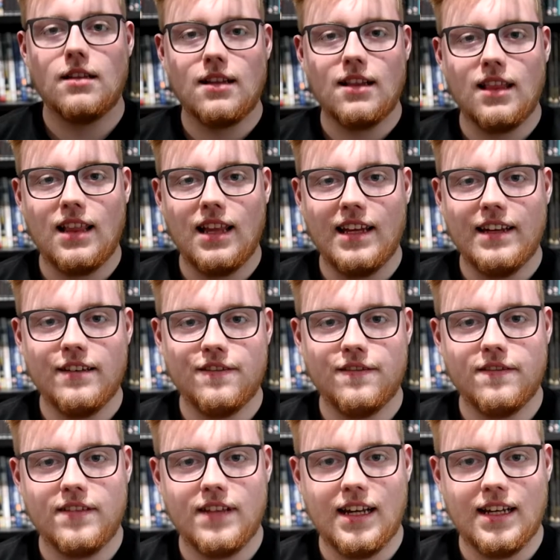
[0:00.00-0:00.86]

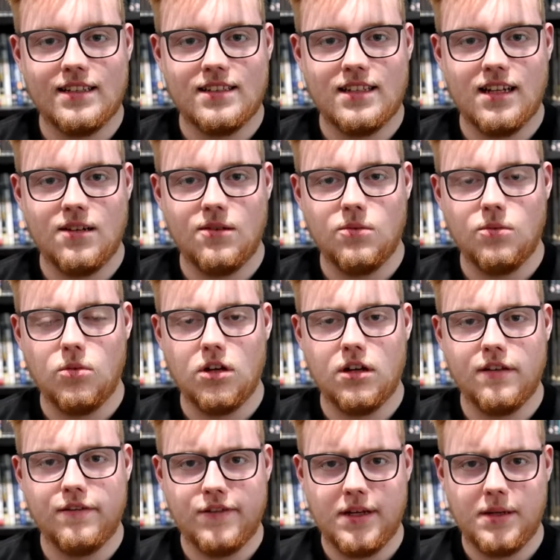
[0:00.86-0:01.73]
Cliff gets out
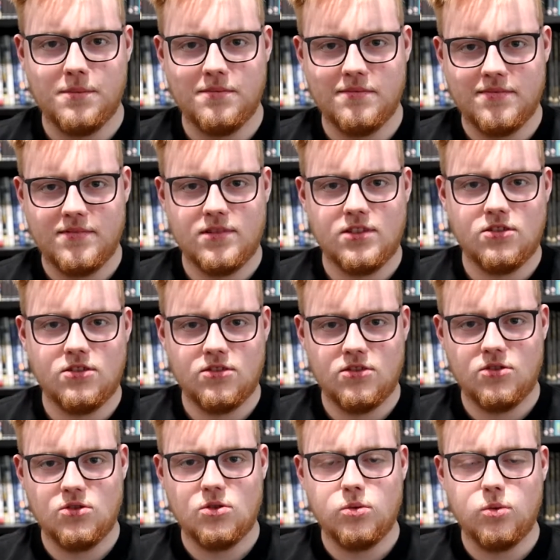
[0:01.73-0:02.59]
one of them
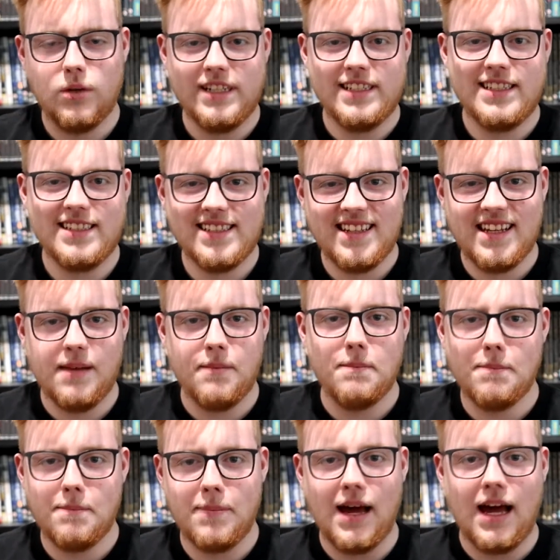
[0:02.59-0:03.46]

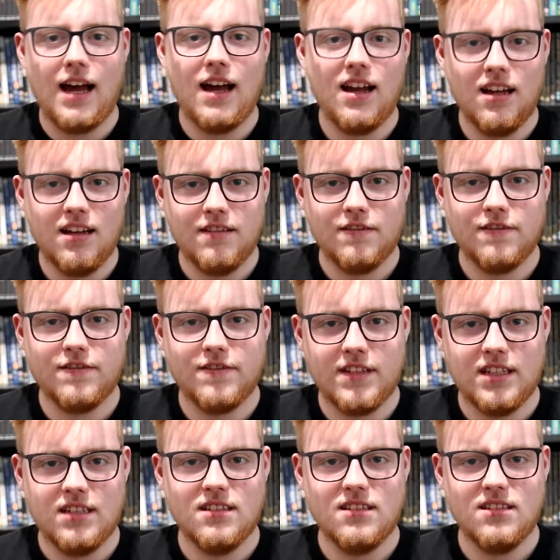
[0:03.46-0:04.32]
twisty bar
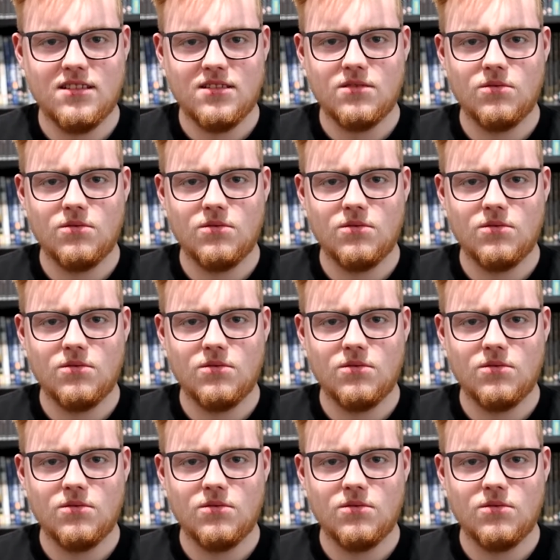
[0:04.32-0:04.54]
things.